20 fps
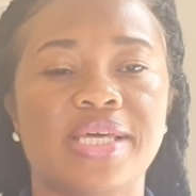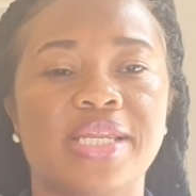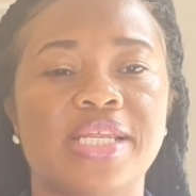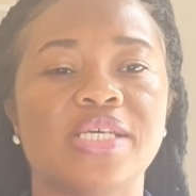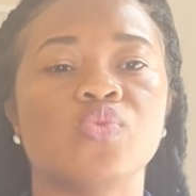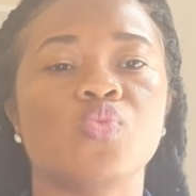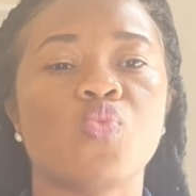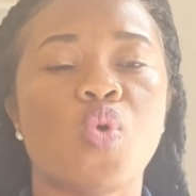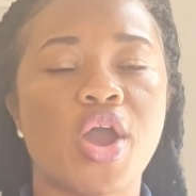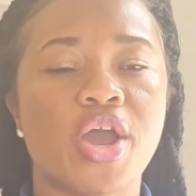thing
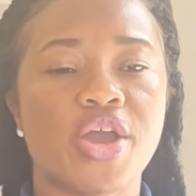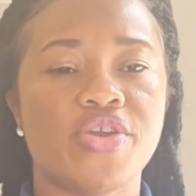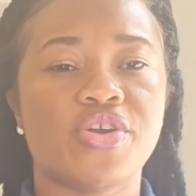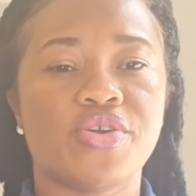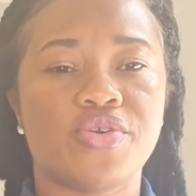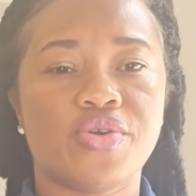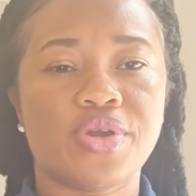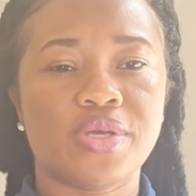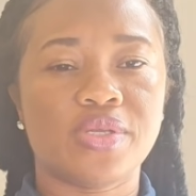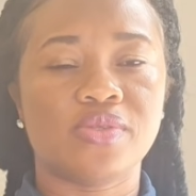is where you're
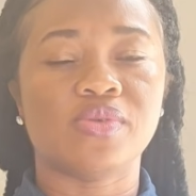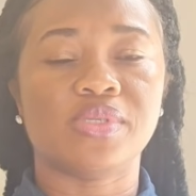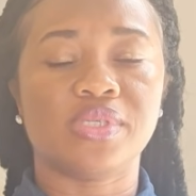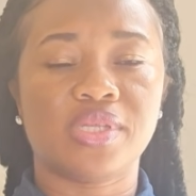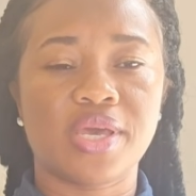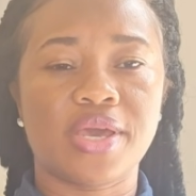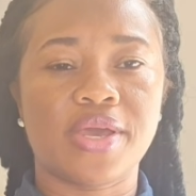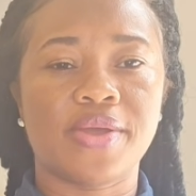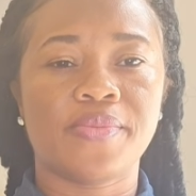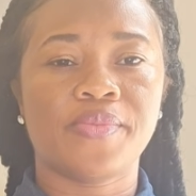going to
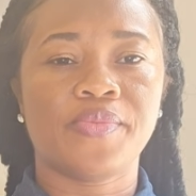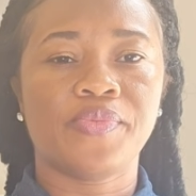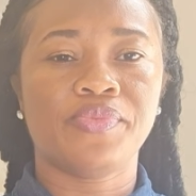stay,